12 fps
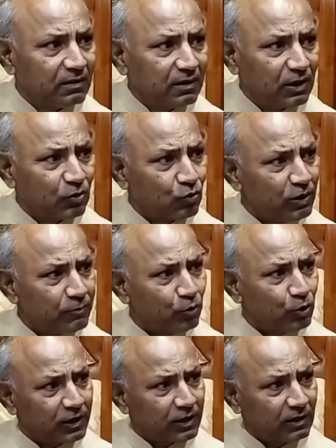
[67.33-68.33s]
including
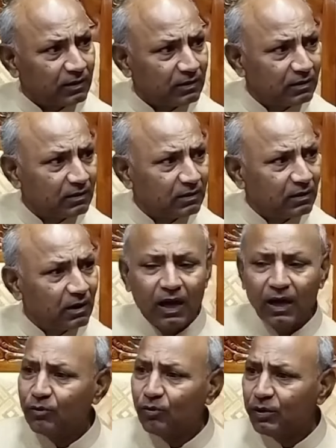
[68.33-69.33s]
political.
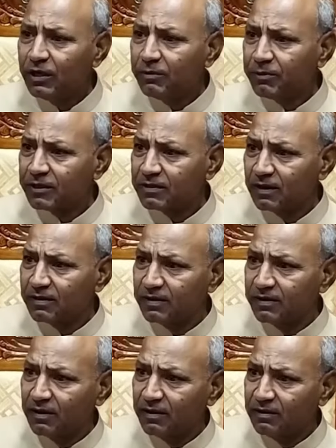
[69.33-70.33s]
I know any personal
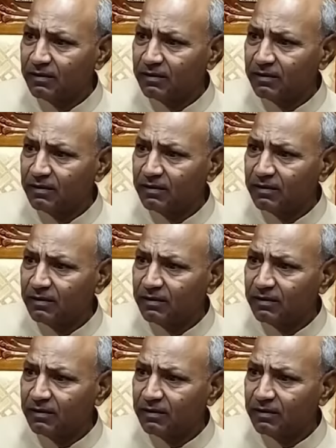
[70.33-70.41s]
agenda.